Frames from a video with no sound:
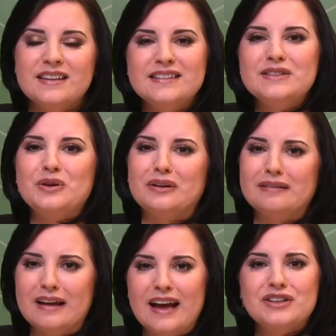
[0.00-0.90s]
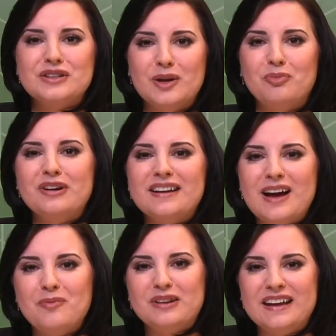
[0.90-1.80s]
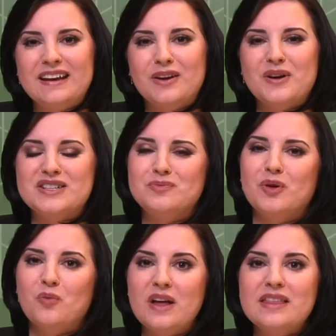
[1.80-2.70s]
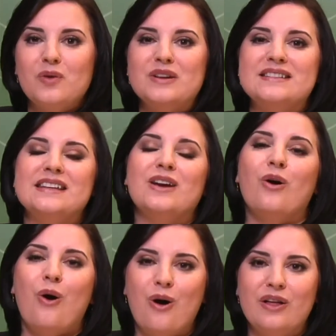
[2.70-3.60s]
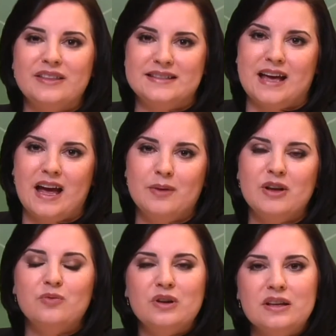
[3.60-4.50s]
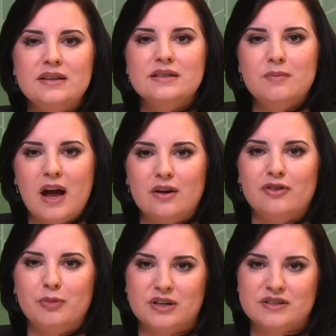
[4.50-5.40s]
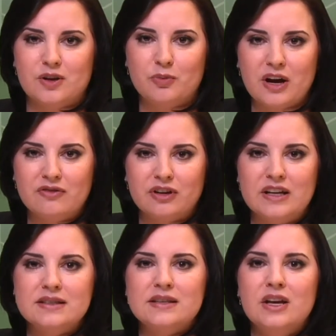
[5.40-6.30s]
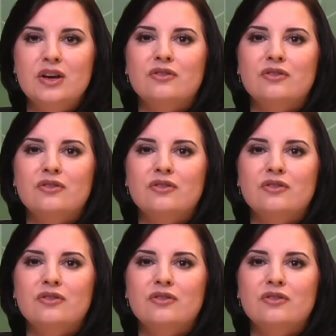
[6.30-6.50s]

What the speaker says: This is actually a pretty complicated question, but one that we see all the time. It really is a matter of personal preference.